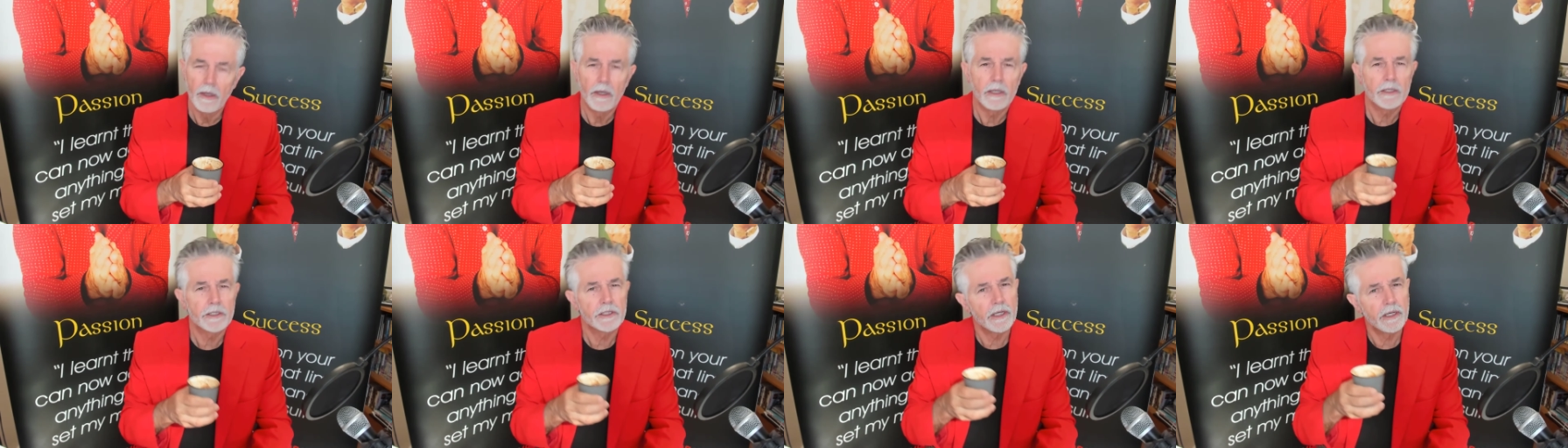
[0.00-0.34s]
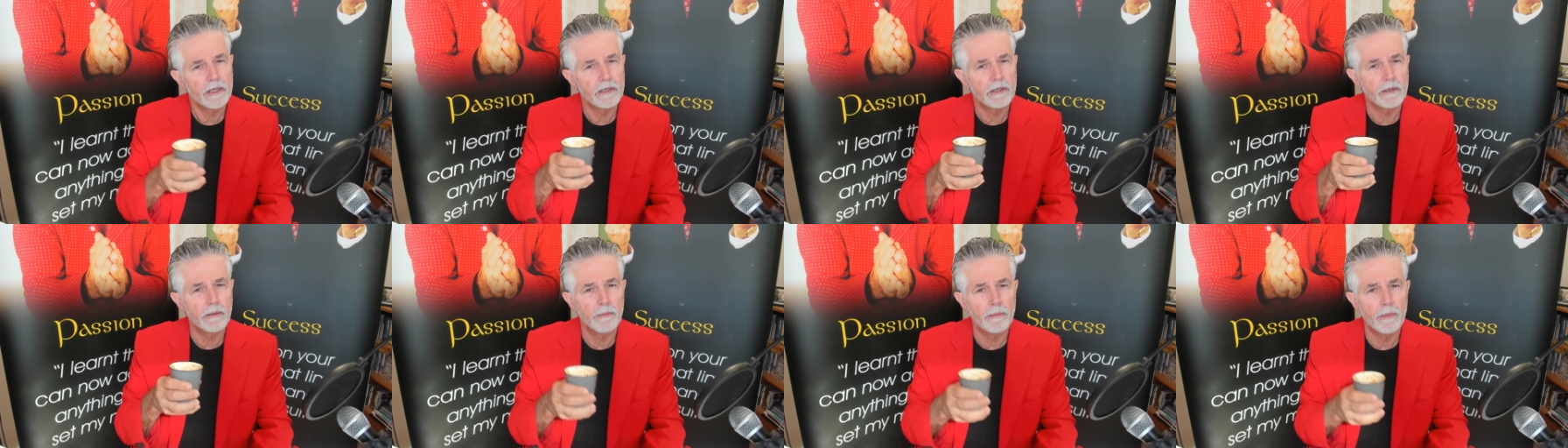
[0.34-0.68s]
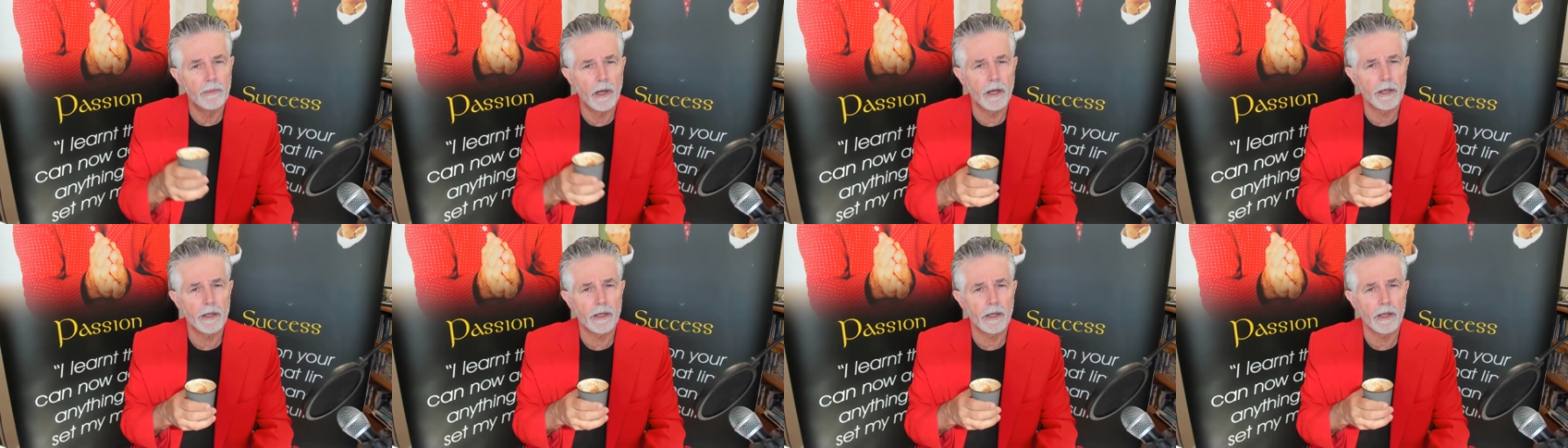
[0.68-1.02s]
I said,
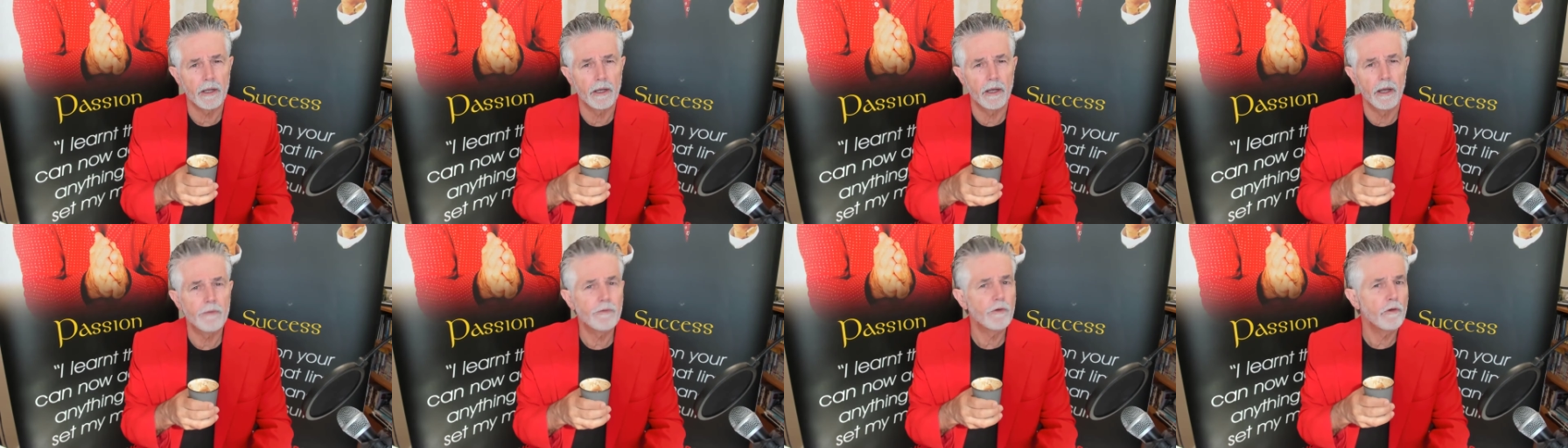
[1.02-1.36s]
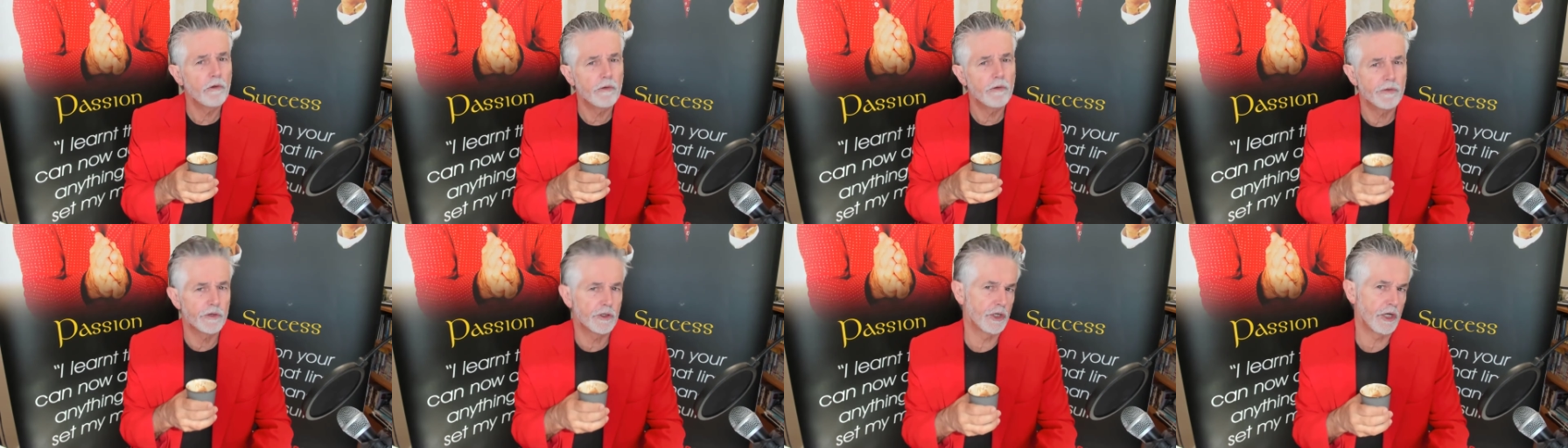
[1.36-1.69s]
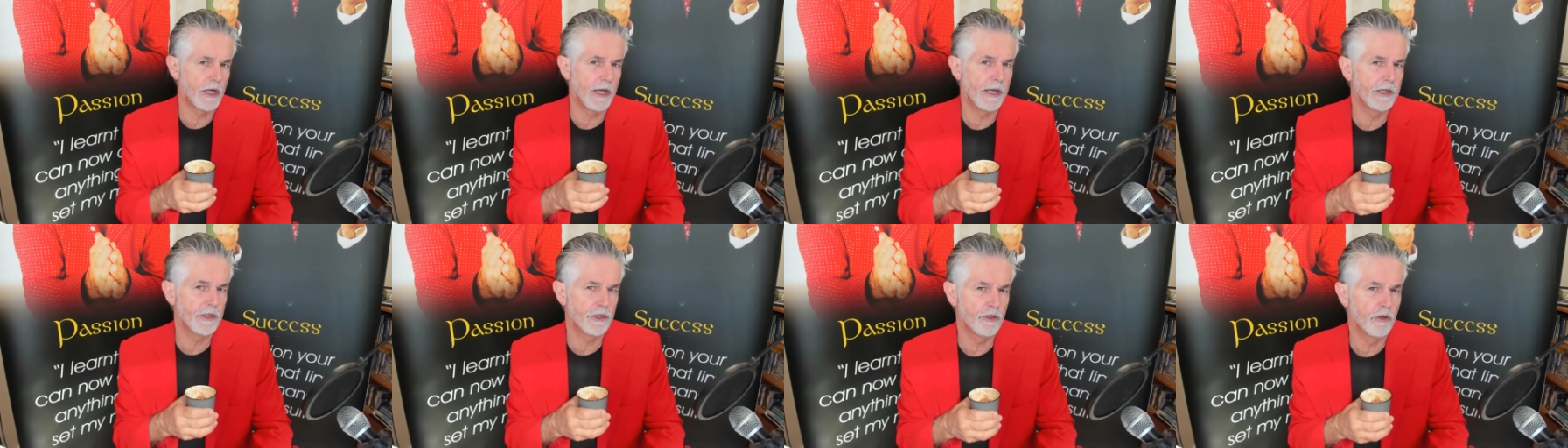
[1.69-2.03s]
Mike, have you ever
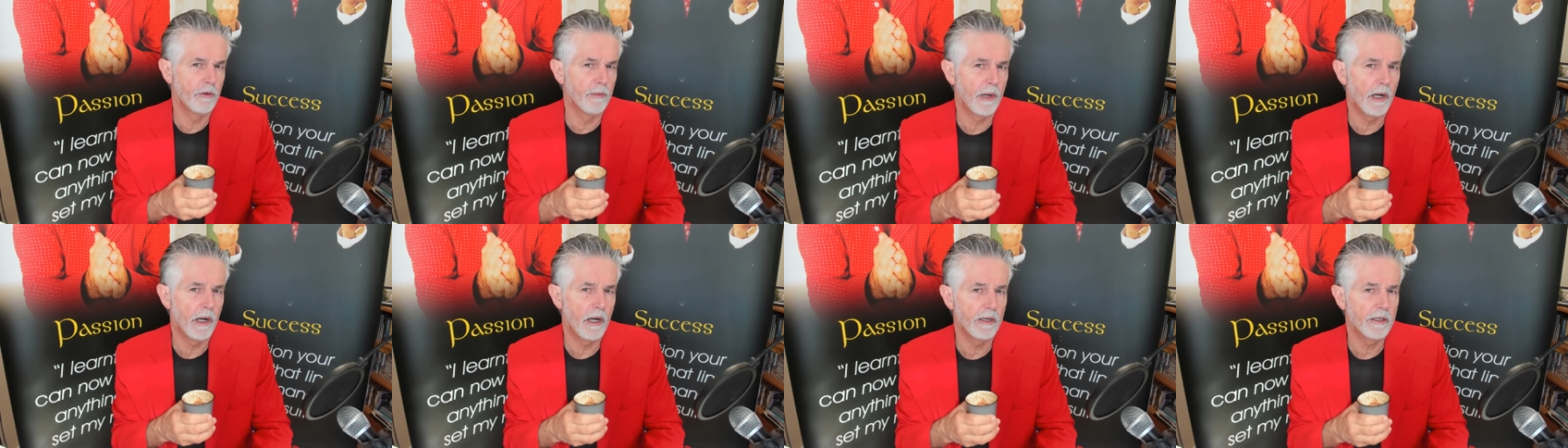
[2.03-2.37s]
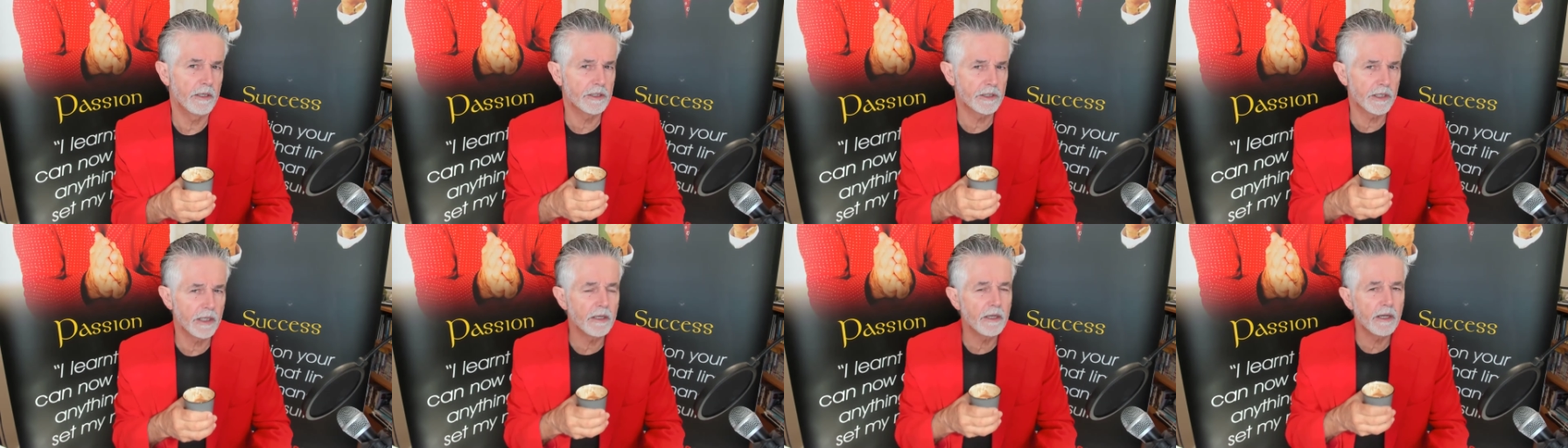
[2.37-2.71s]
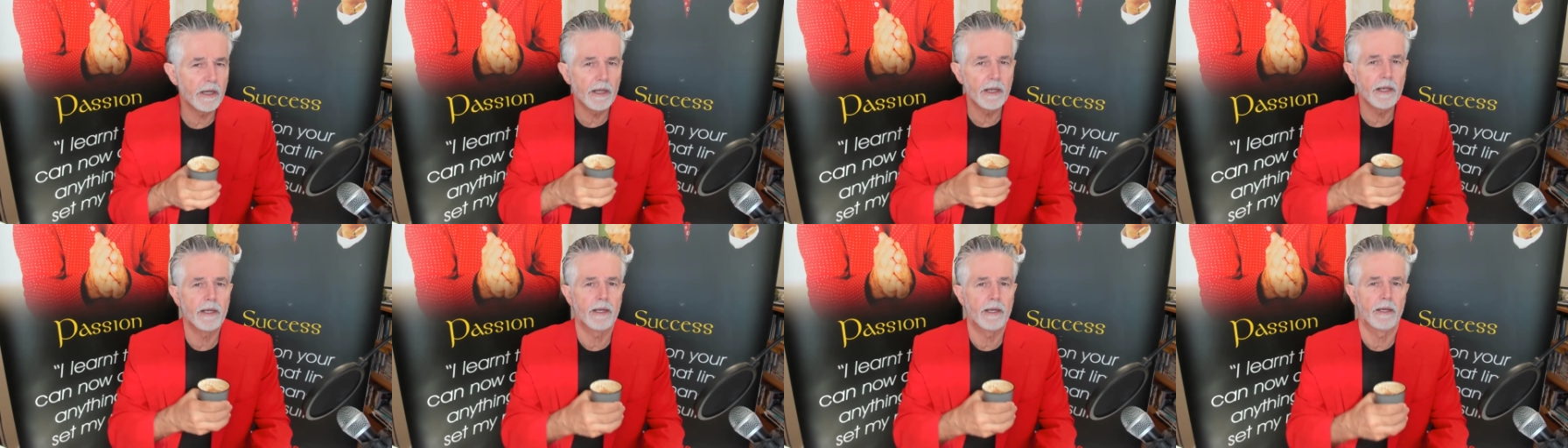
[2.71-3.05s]
changed your mind? He said,
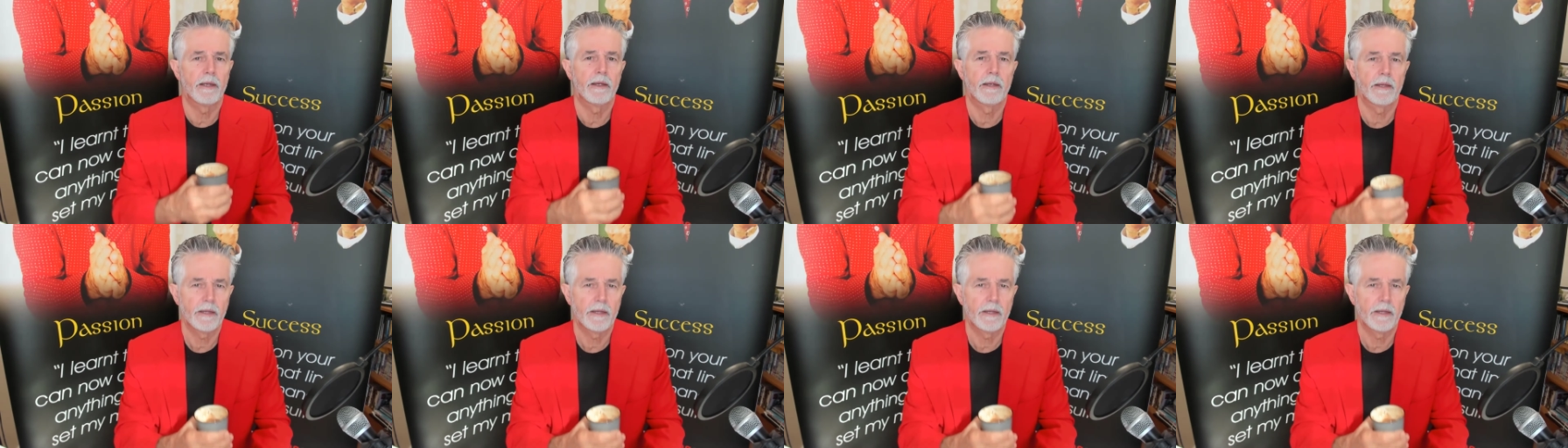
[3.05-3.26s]
yeah.